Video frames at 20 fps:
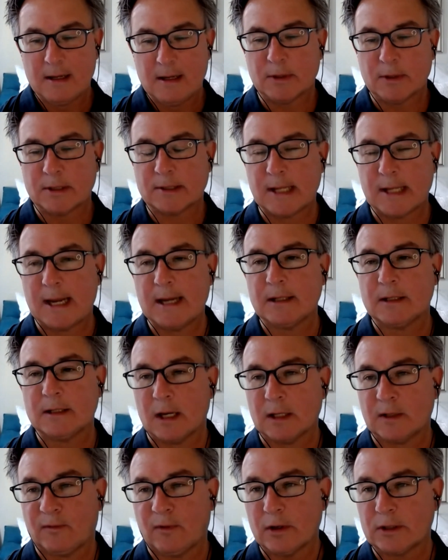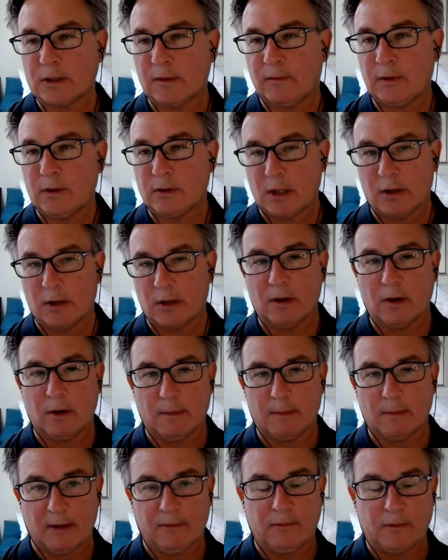But stay in touch, folks. If you don't know
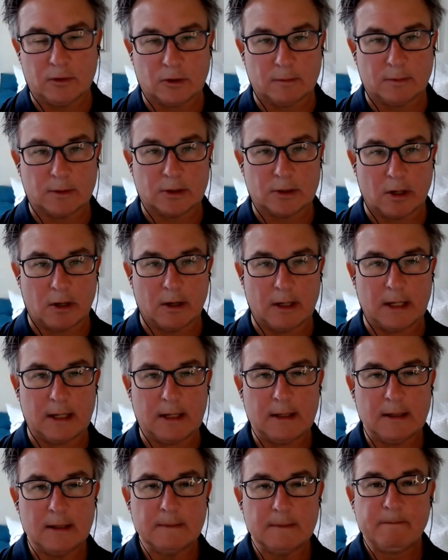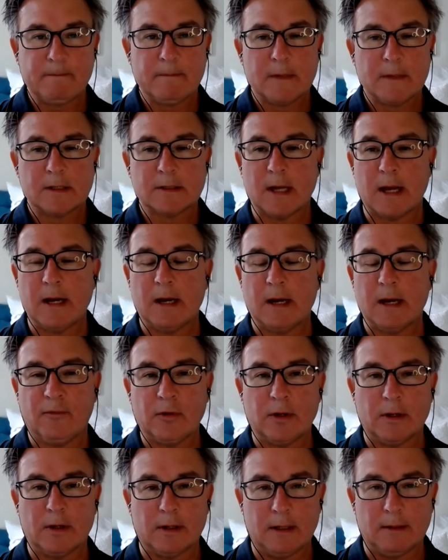about Future Majority, sign up for
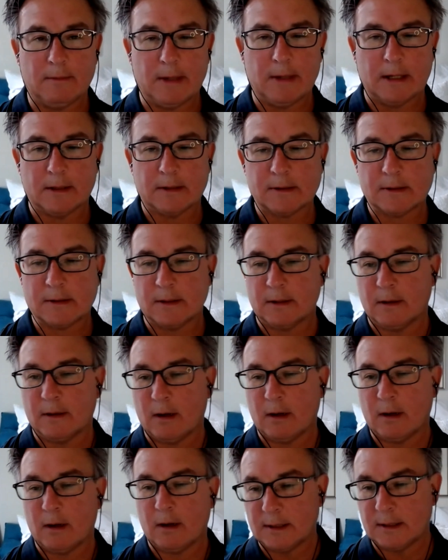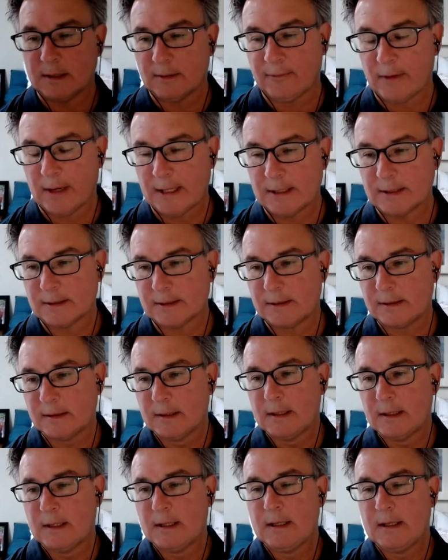their emails. They're our dear friends.
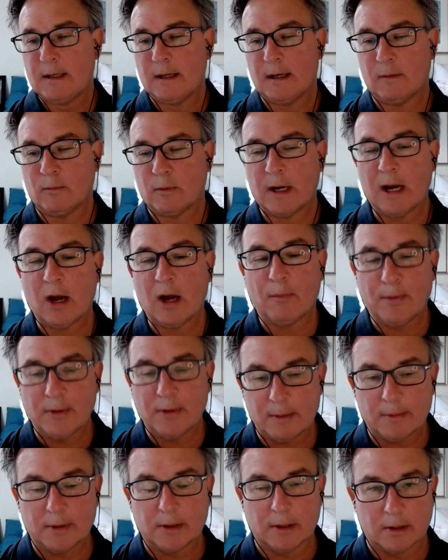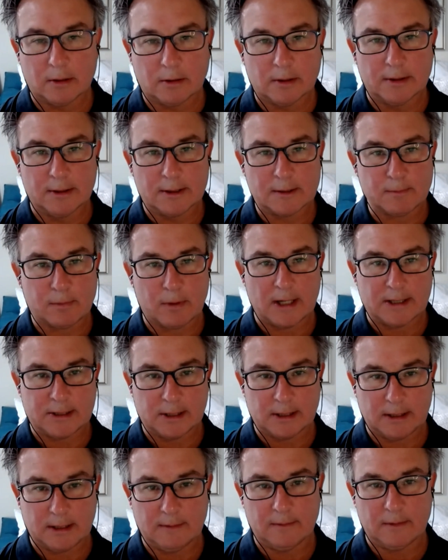We're helping them a little on this
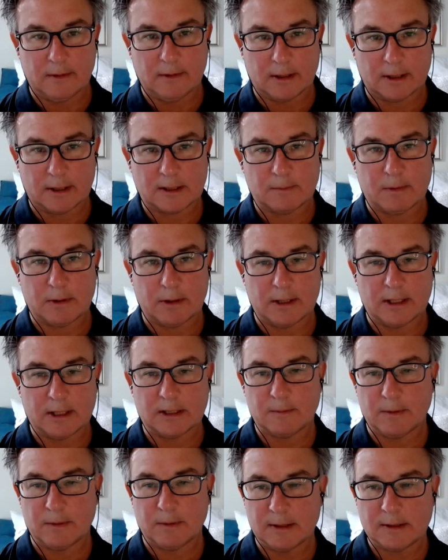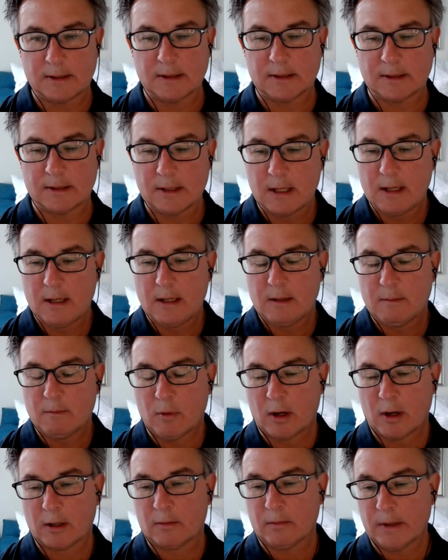project, given our experience. But this is
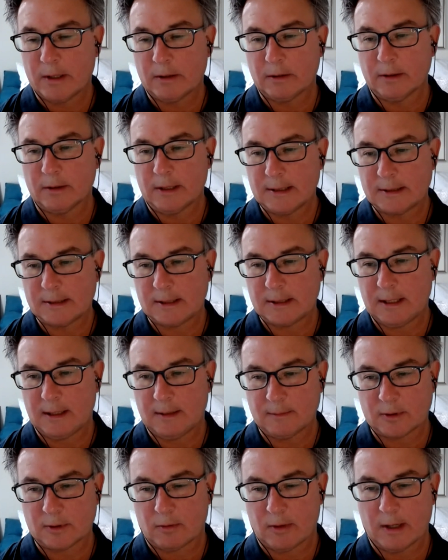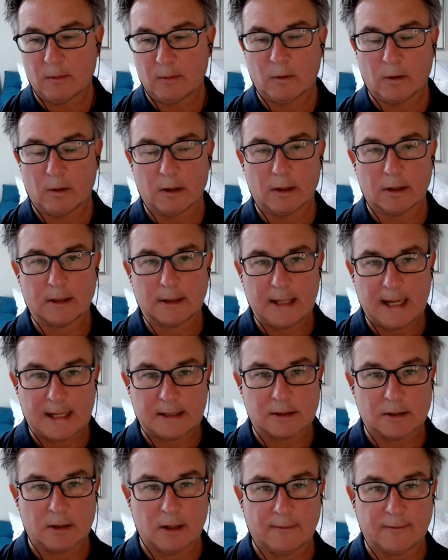Mark Whittle and his team's great work.
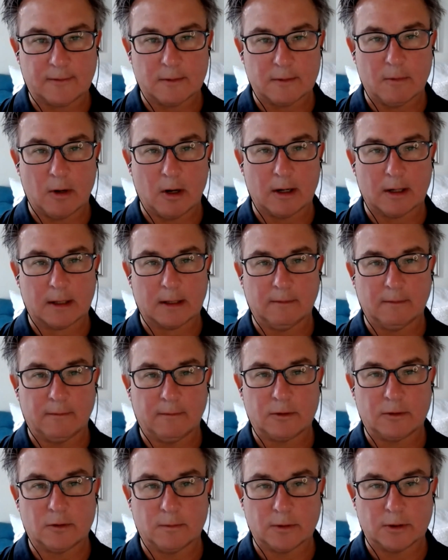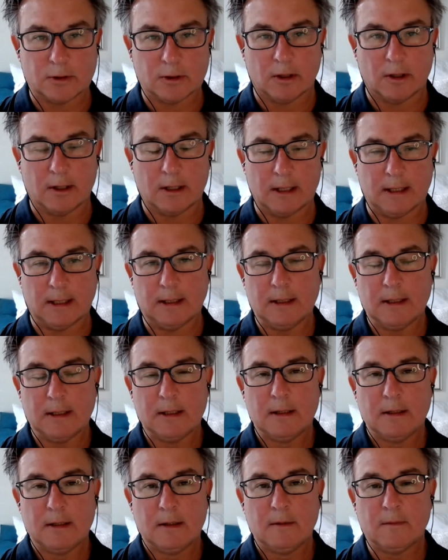Hats off to Mark and Future Majority
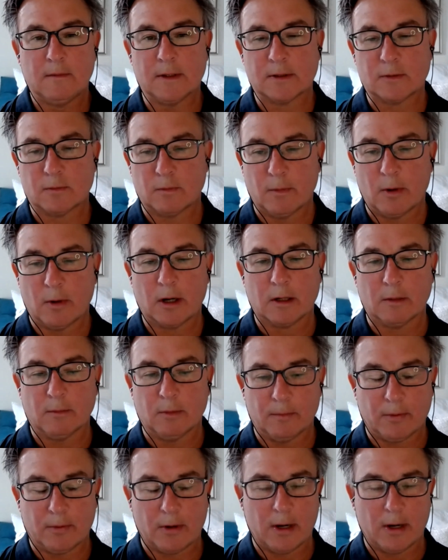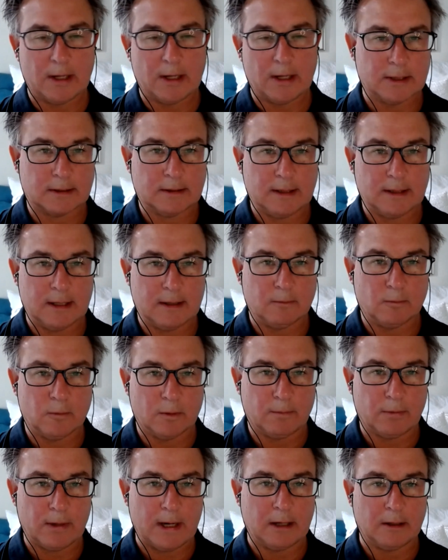for this remarkable project. And
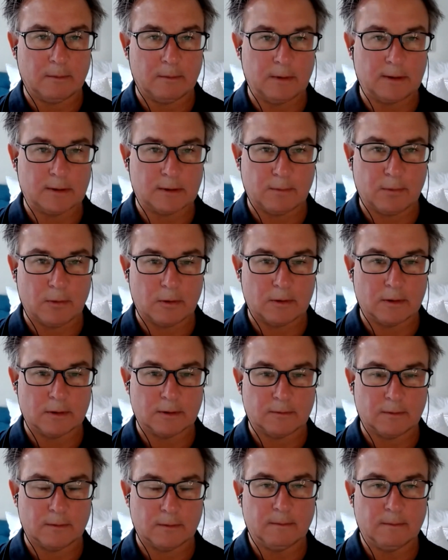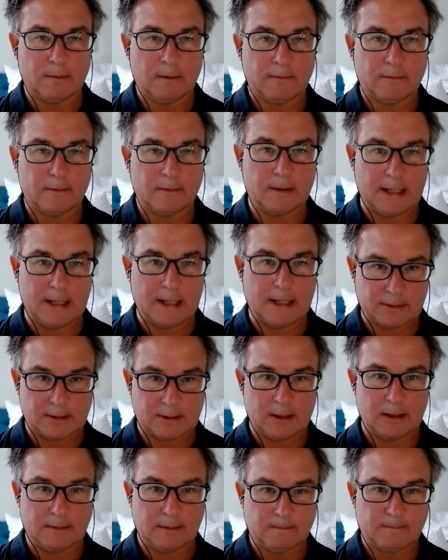we're proud to be supporters from the
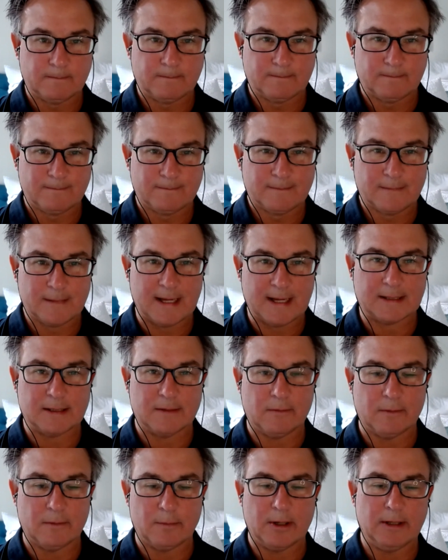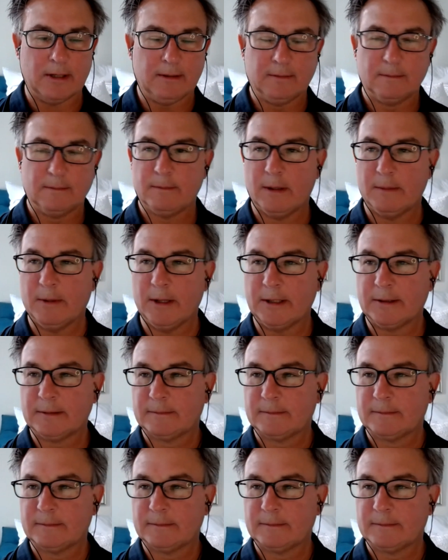outside. Thanks, everybody. Bye-bye.